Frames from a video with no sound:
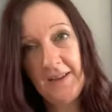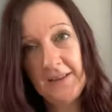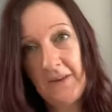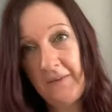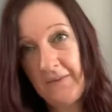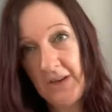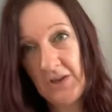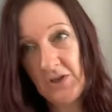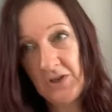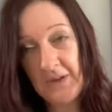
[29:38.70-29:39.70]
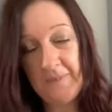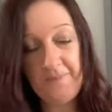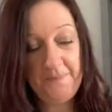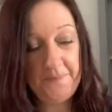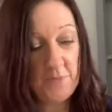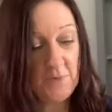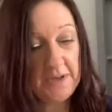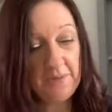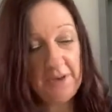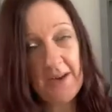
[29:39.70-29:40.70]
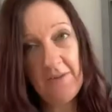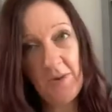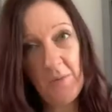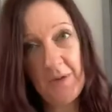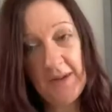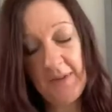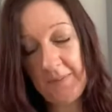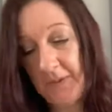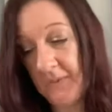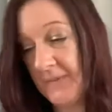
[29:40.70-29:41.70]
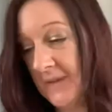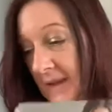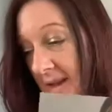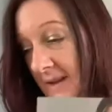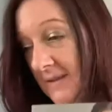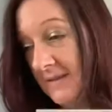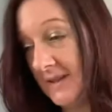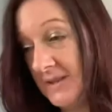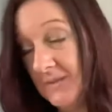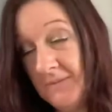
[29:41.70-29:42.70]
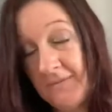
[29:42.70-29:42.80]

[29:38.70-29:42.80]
don't finish them or don't carry on with it. But yeah, I do.